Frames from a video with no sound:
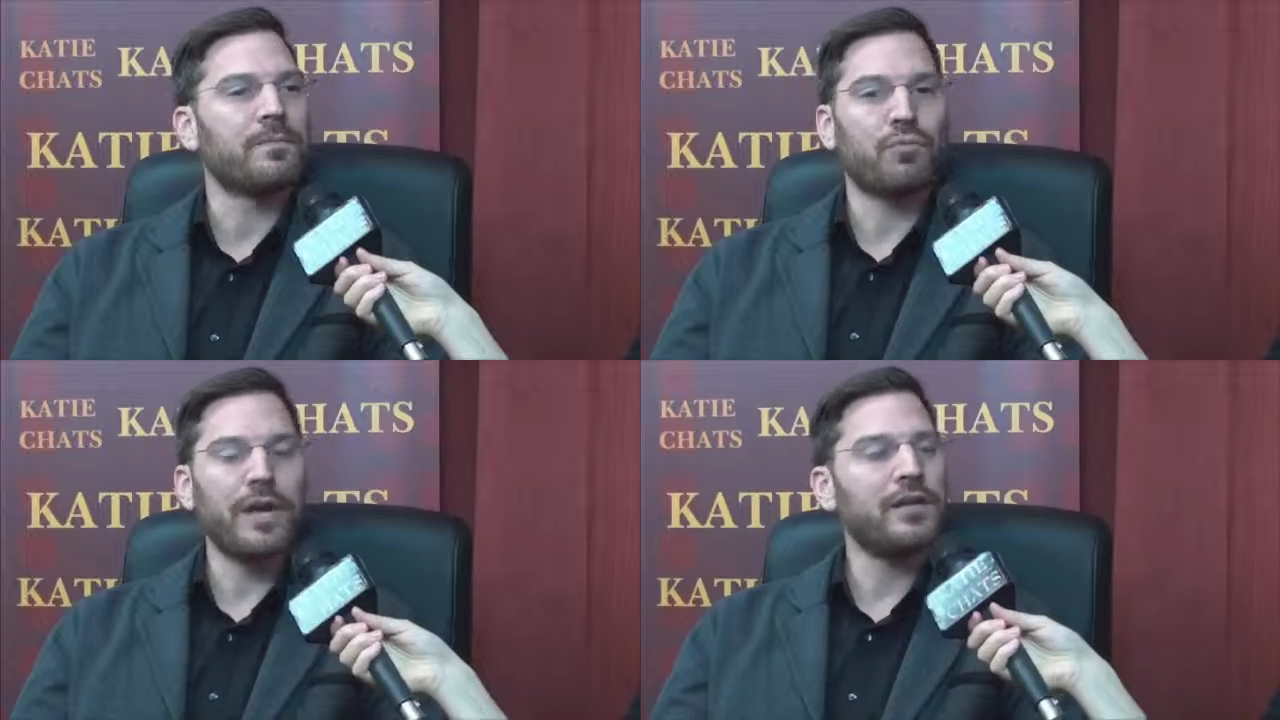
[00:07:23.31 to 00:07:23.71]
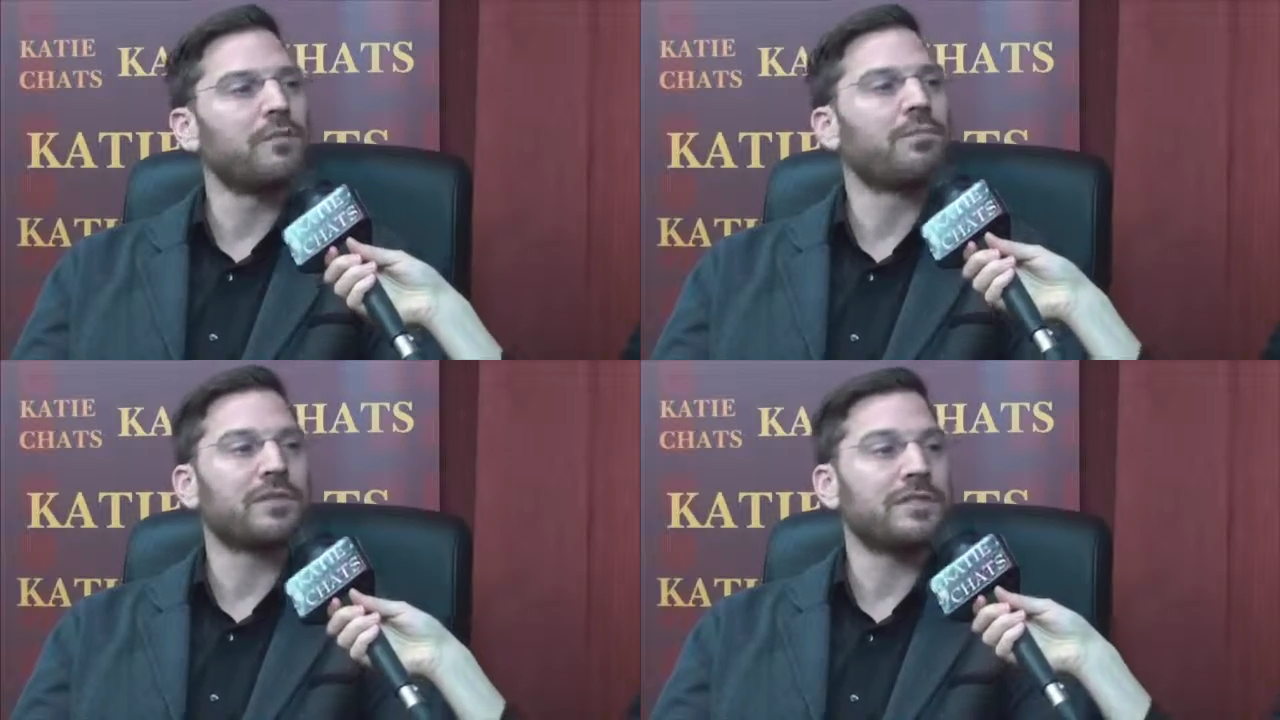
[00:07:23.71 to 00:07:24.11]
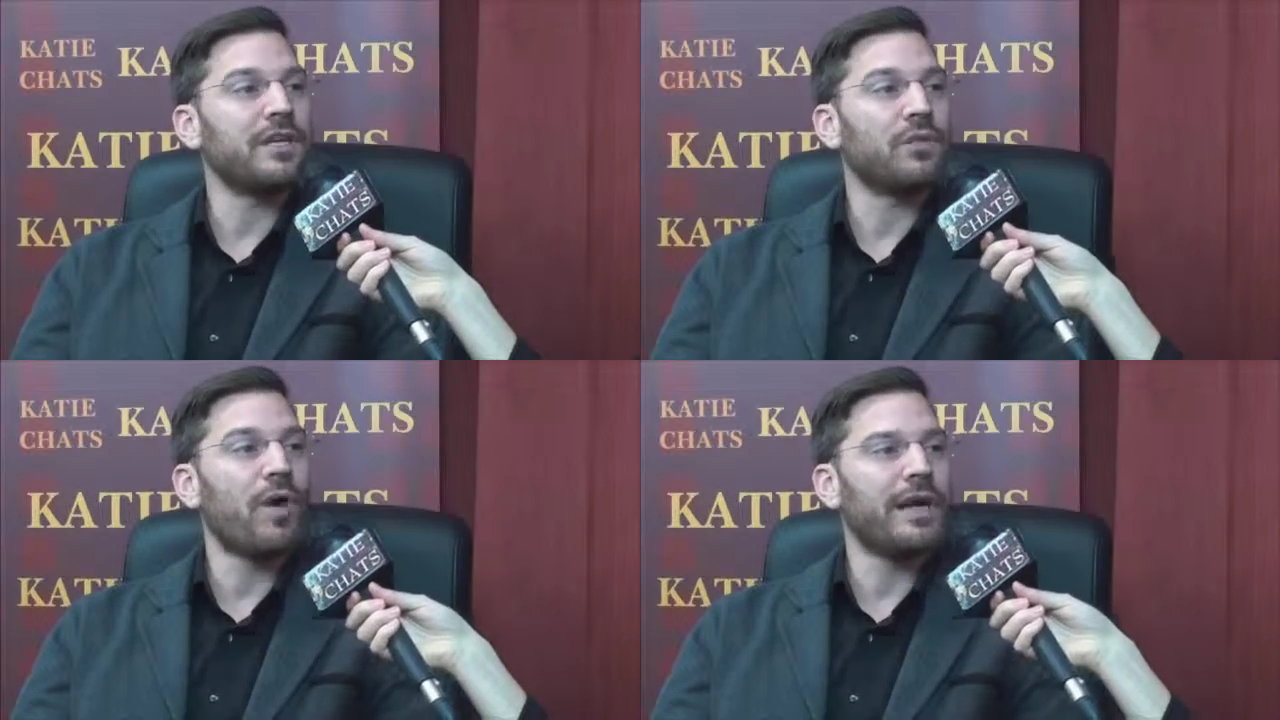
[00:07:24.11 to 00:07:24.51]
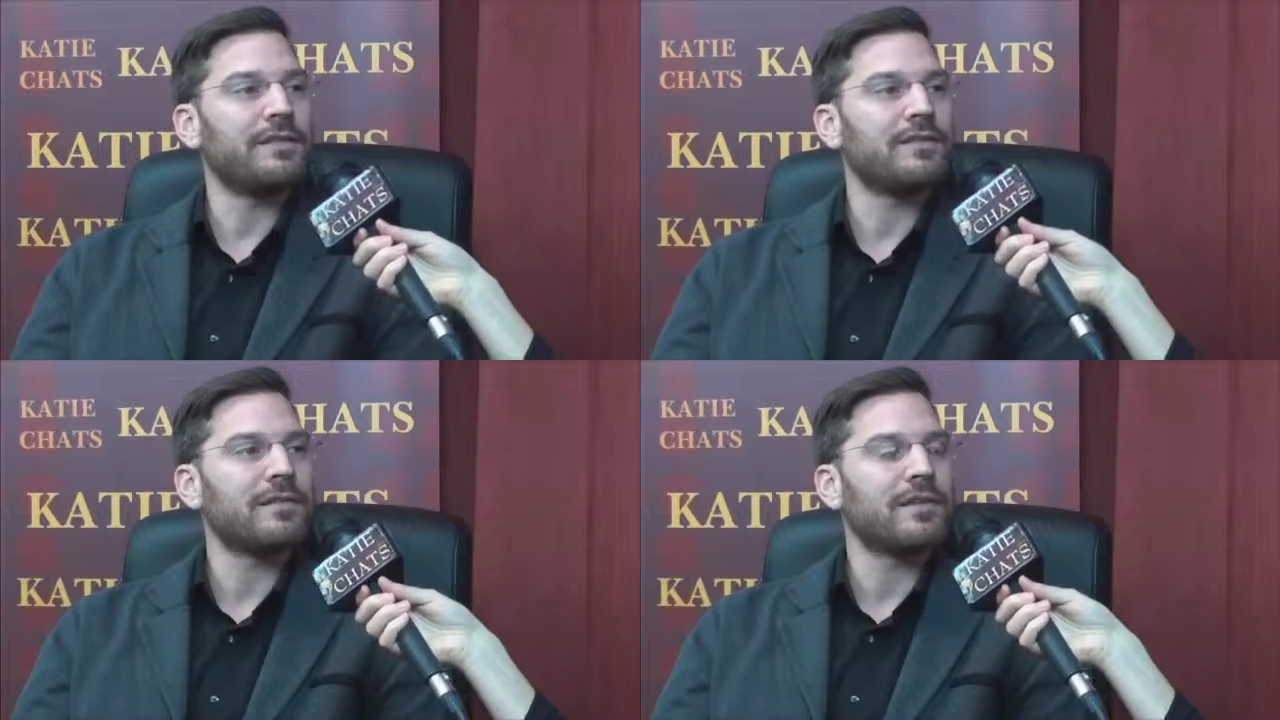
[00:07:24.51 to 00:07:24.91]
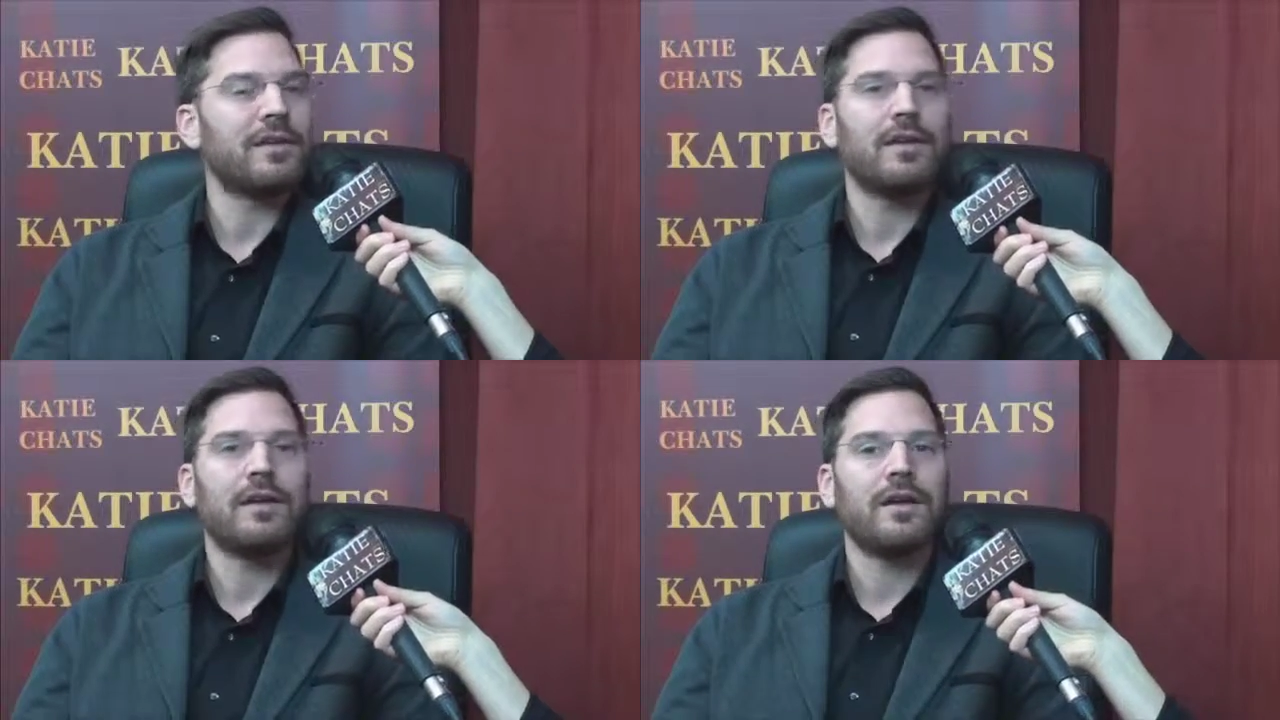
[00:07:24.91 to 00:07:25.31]
brand new pristine white.
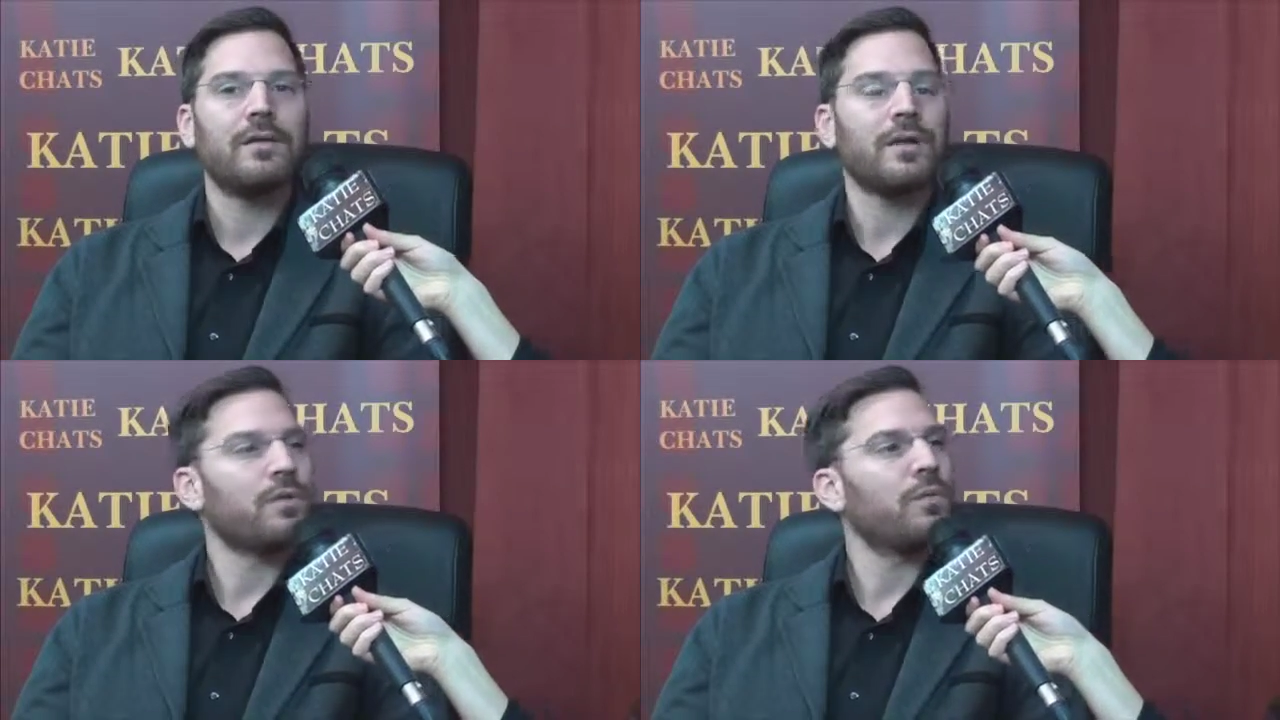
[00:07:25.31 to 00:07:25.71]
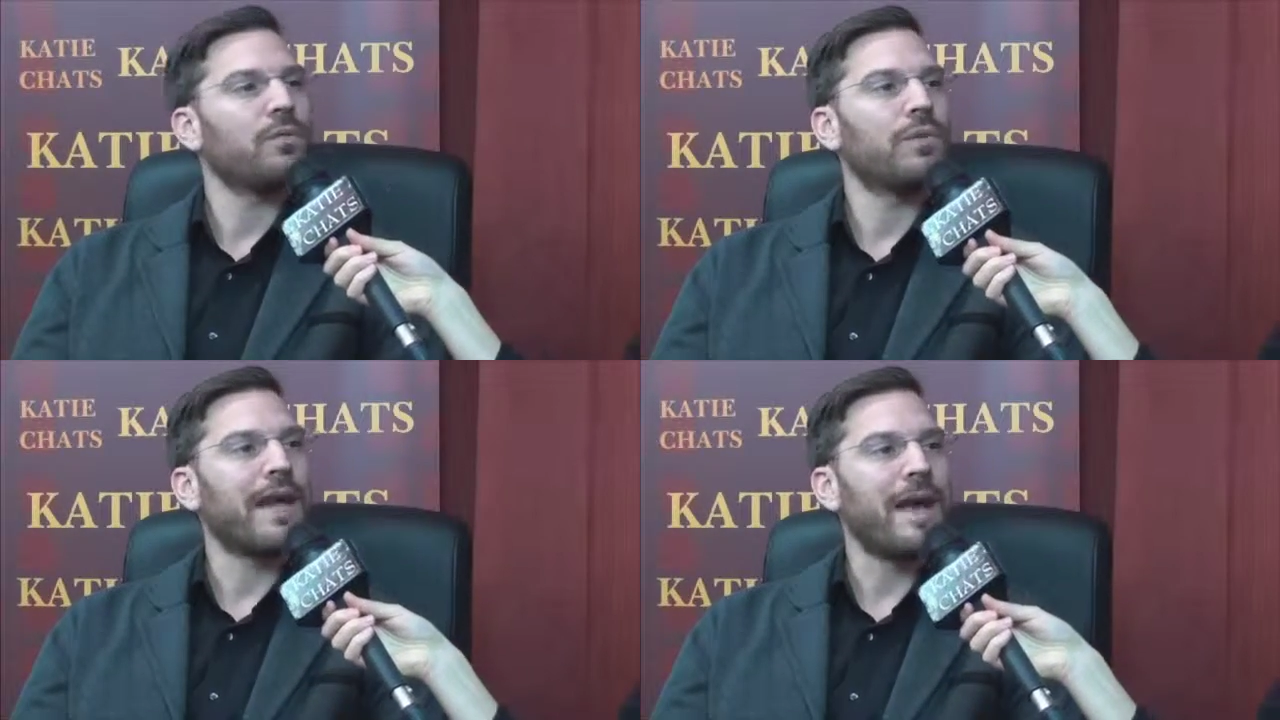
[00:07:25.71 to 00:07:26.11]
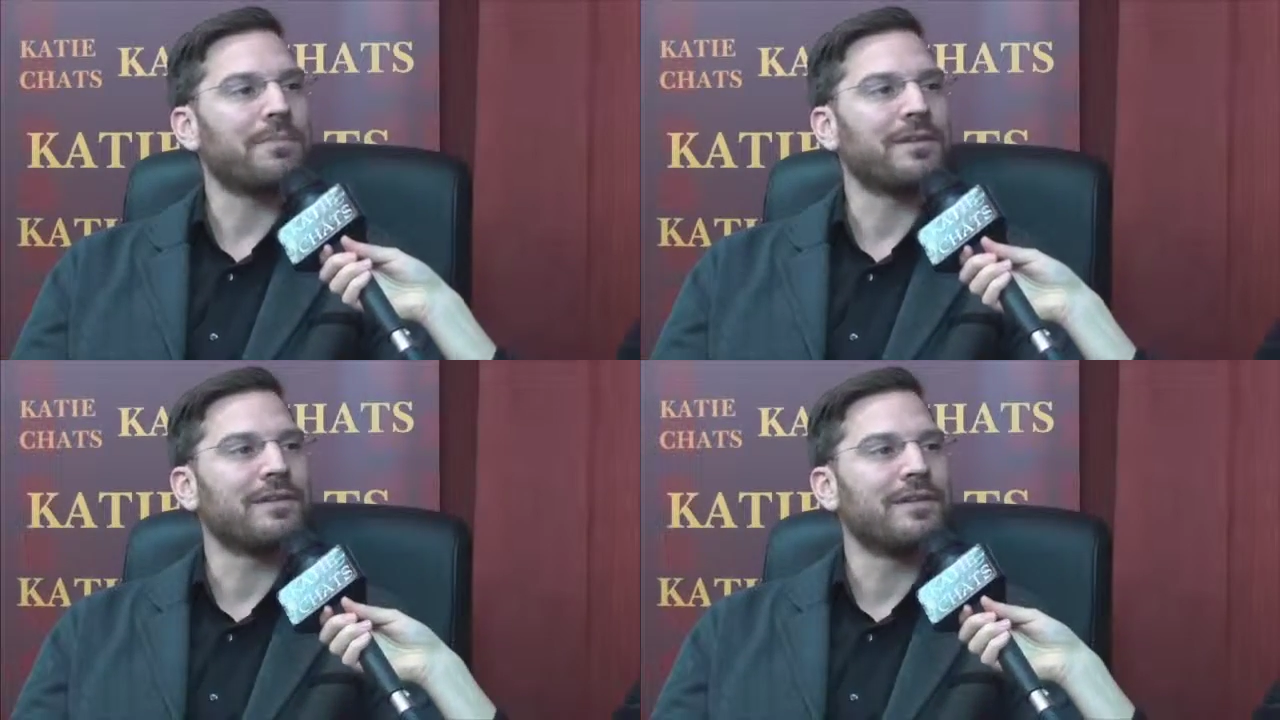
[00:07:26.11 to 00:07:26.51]
I'm like, well, what happened?